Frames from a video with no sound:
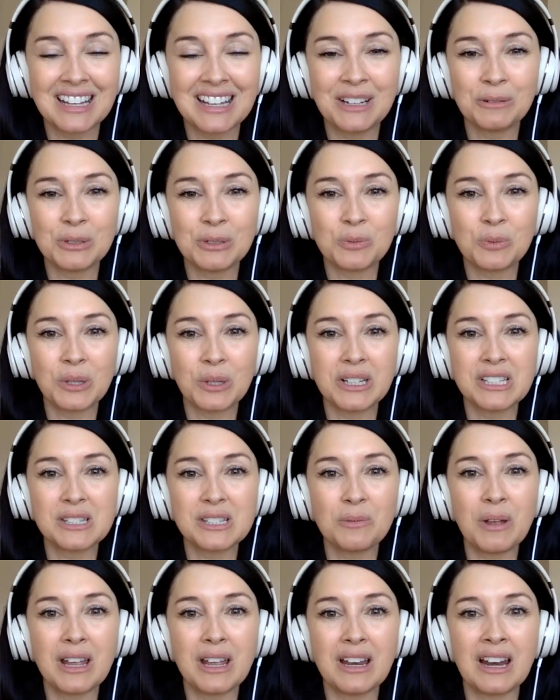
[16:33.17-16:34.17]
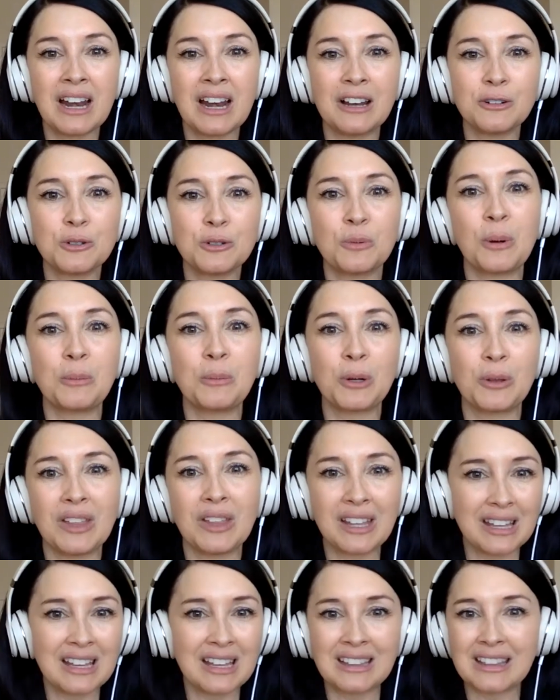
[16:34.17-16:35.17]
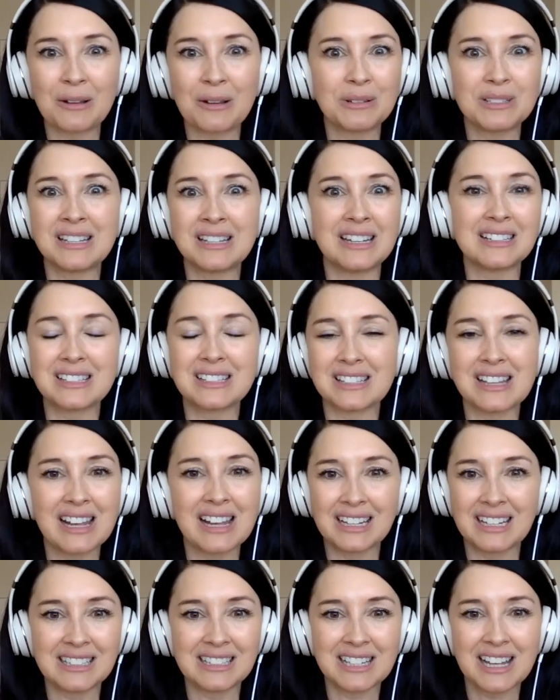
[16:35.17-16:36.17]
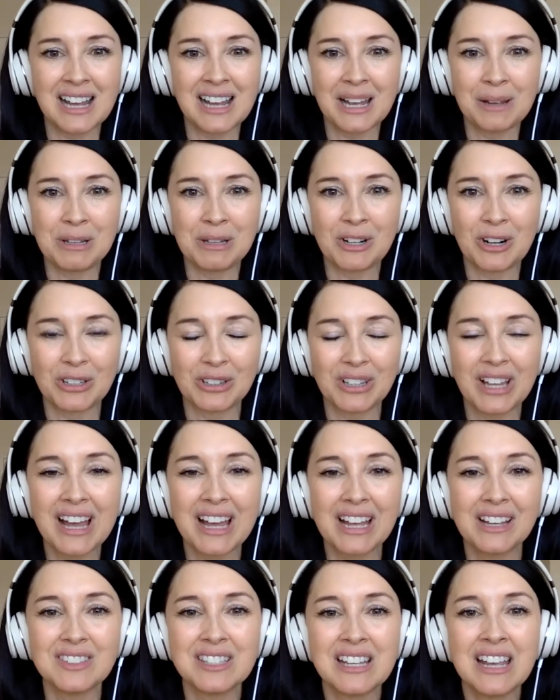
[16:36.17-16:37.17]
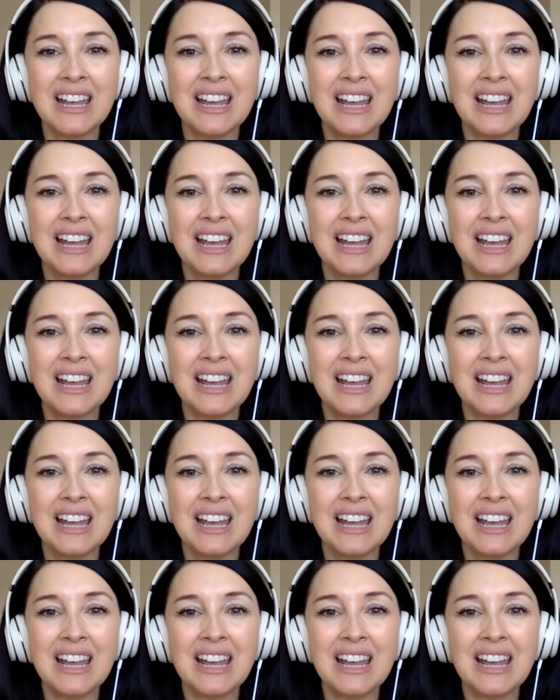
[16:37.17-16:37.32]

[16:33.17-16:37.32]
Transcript: And it was really sweet. And I just remember thinking that was an exciting time in our lives.